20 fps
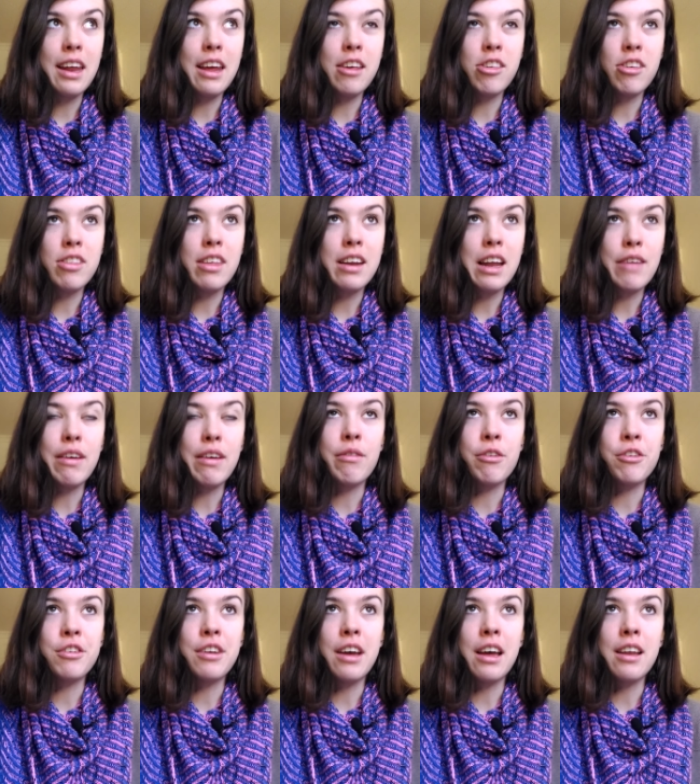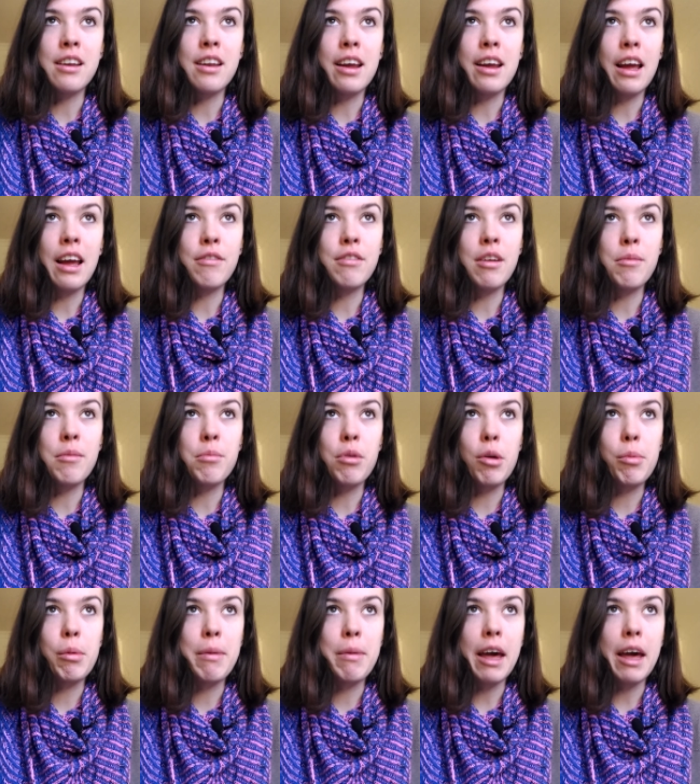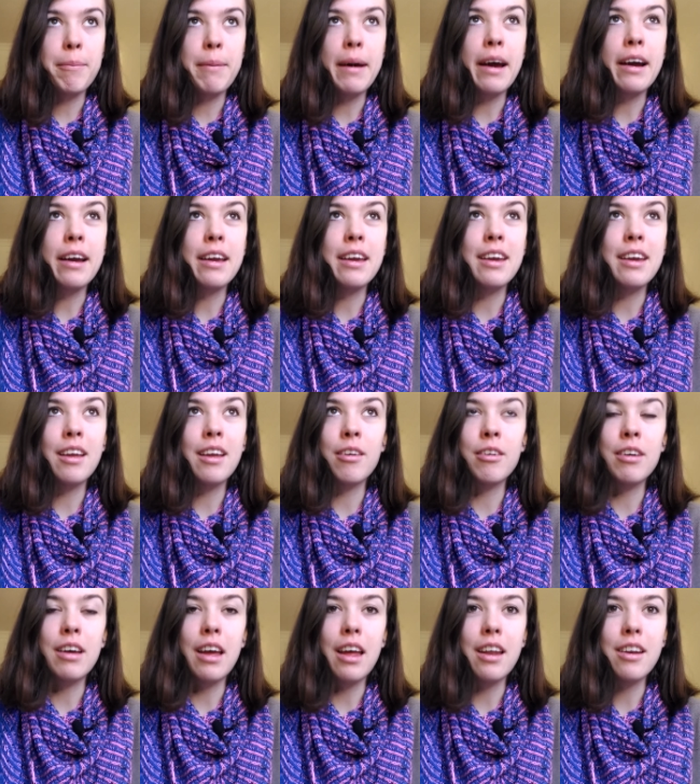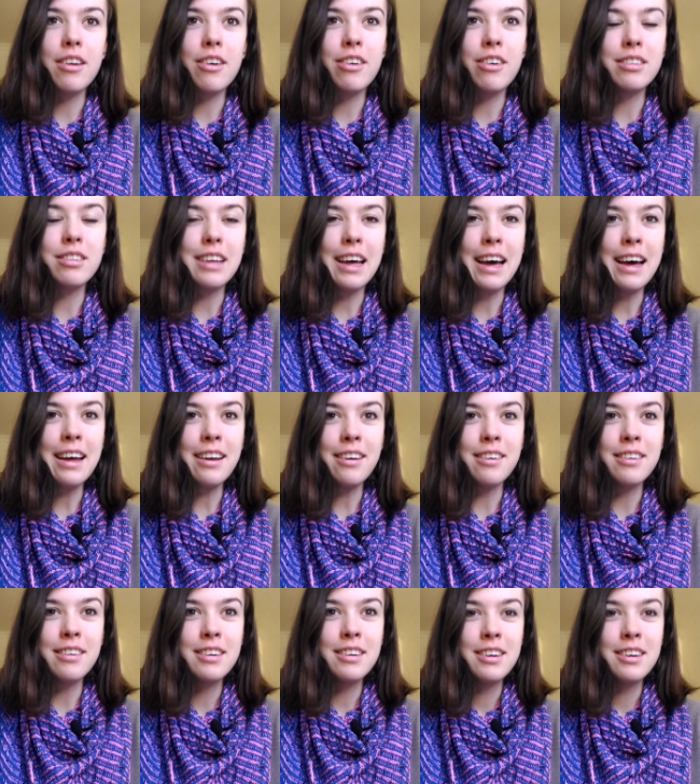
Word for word: Asia that I've ever done. Like I've done proper backpacking and all that,